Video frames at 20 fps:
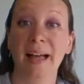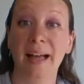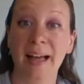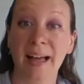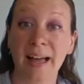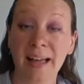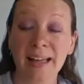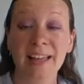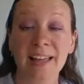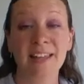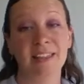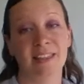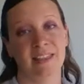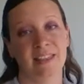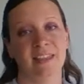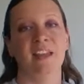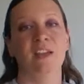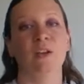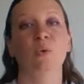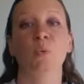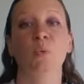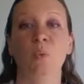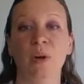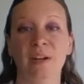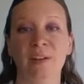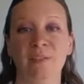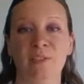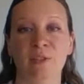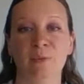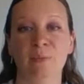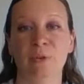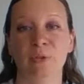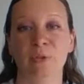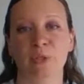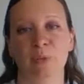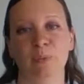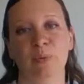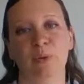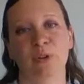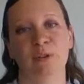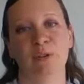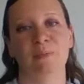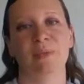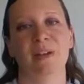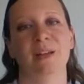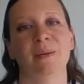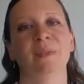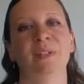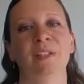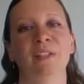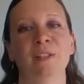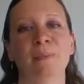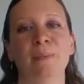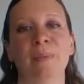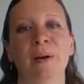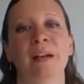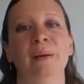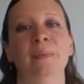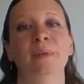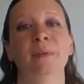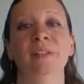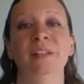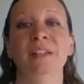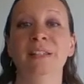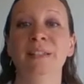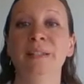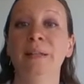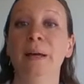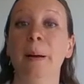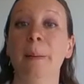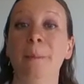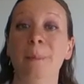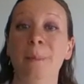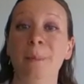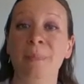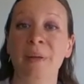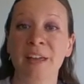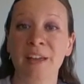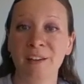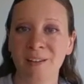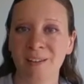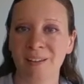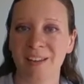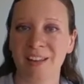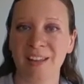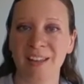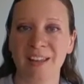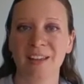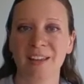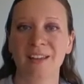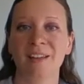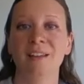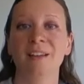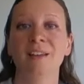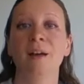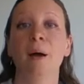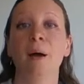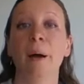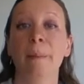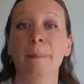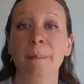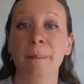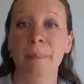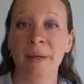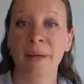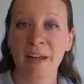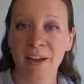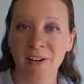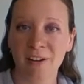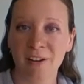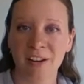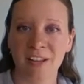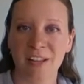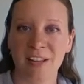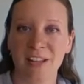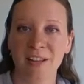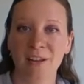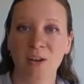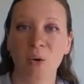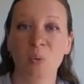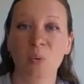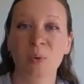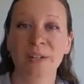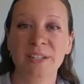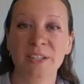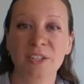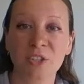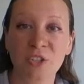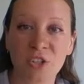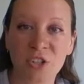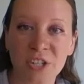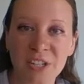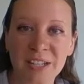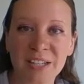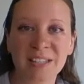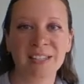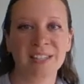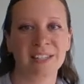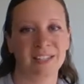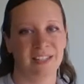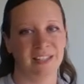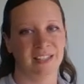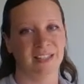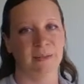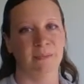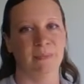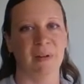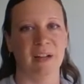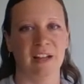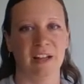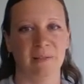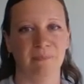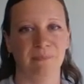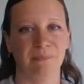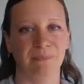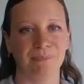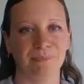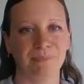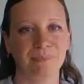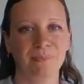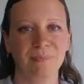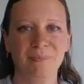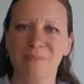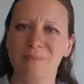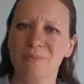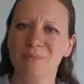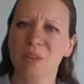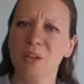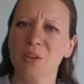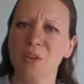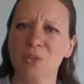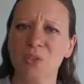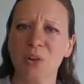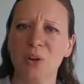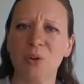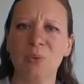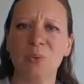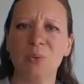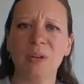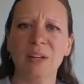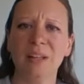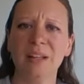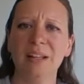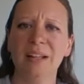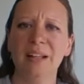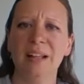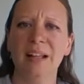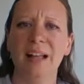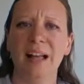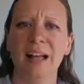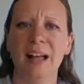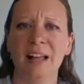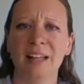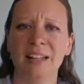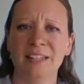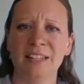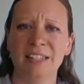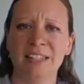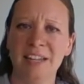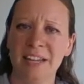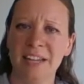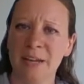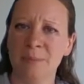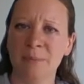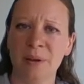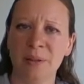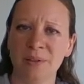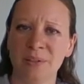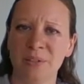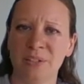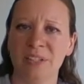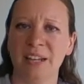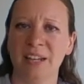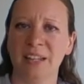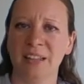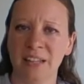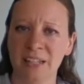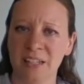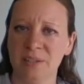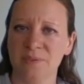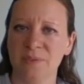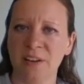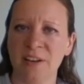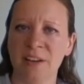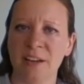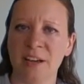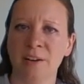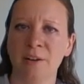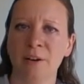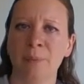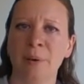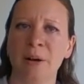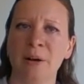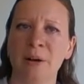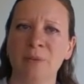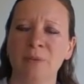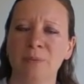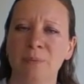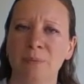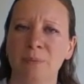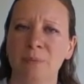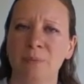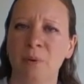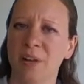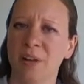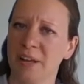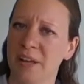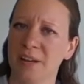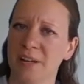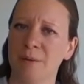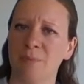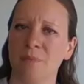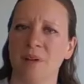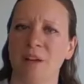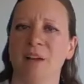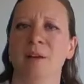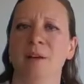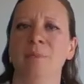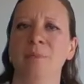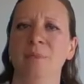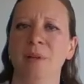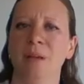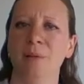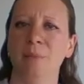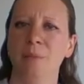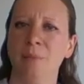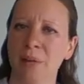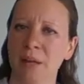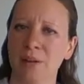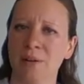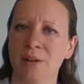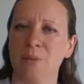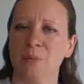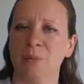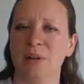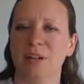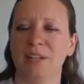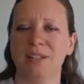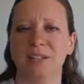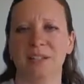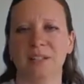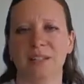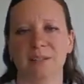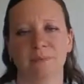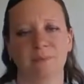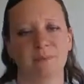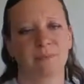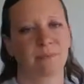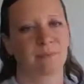I think one of the most important moms in the Bible is Mary. Mary was Jesus's mom. So today on Mother's Day, let's find out about what kind of mom Mary was.